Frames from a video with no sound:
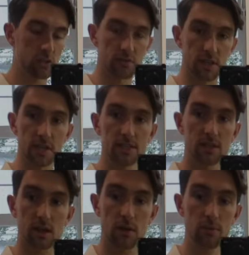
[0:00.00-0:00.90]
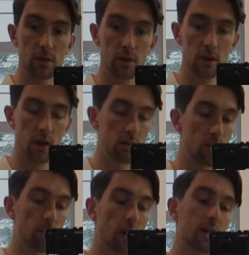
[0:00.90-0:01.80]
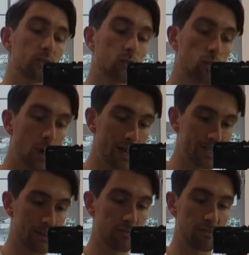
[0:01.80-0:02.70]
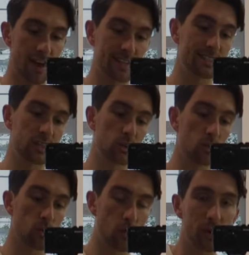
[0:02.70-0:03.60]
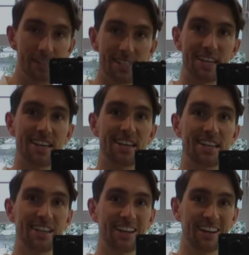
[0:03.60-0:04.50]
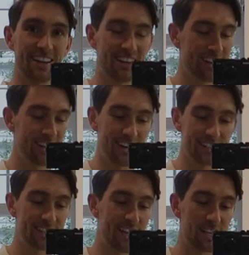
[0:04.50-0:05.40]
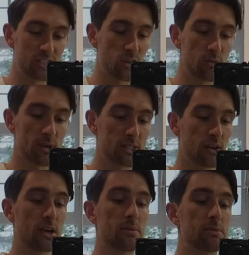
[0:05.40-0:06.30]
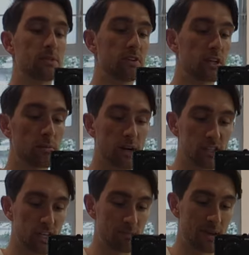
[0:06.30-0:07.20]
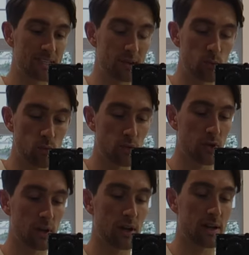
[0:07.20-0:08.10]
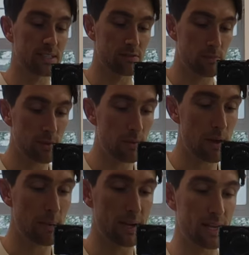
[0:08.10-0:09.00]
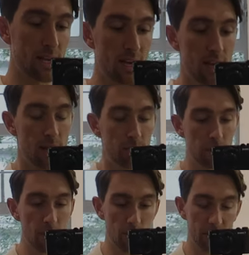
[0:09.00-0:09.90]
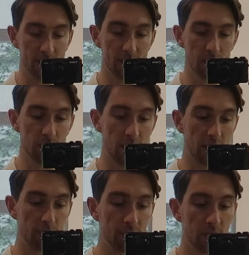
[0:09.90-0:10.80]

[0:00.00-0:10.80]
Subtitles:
you for years to come. Remember, guys, always invest in good quality. Like, I say it so many times. If you're gonna buy a cheap piece, it will not last. If you're gonna put a bit of money into something,